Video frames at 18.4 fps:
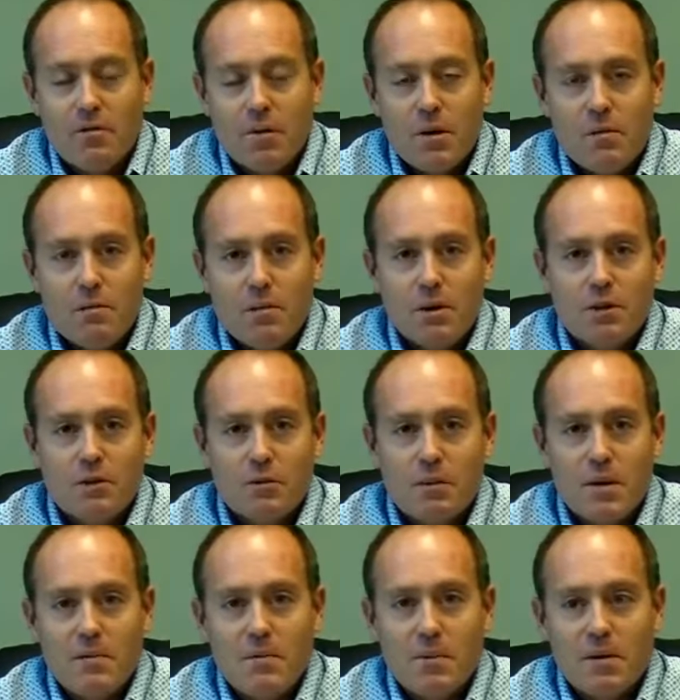But
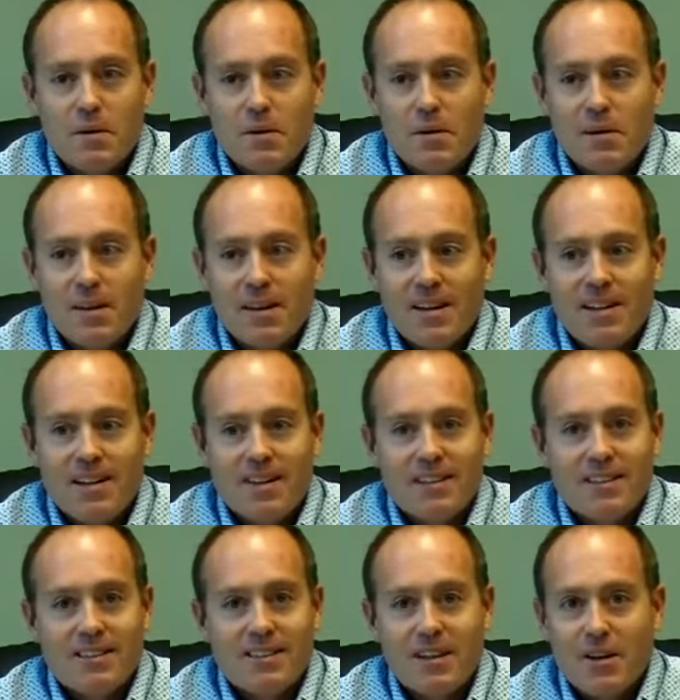most people
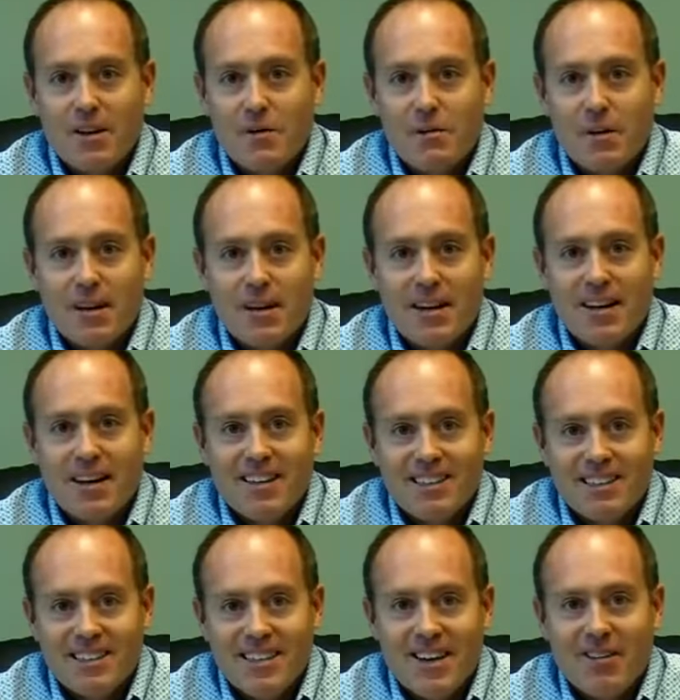then say, oh my
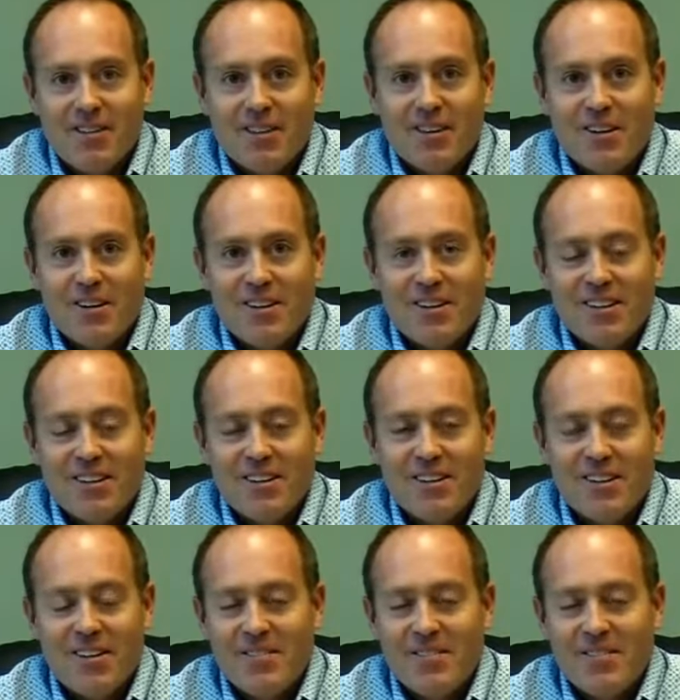gosh, now what do?